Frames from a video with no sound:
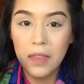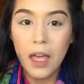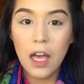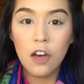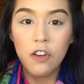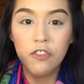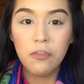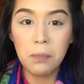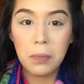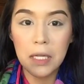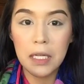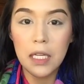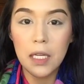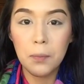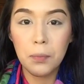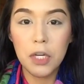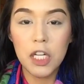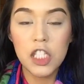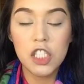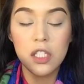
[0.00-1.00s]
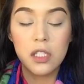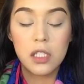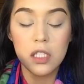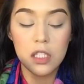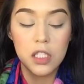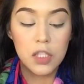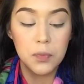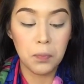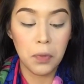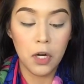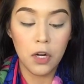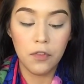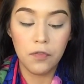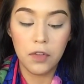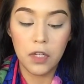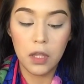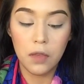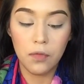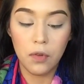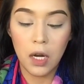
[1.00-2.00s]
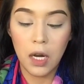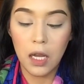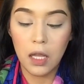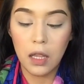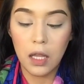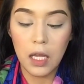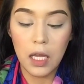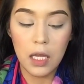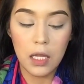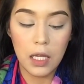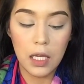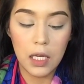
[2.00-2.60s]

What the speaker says: the e.l.f. blending brush, and this is perfect for highlight.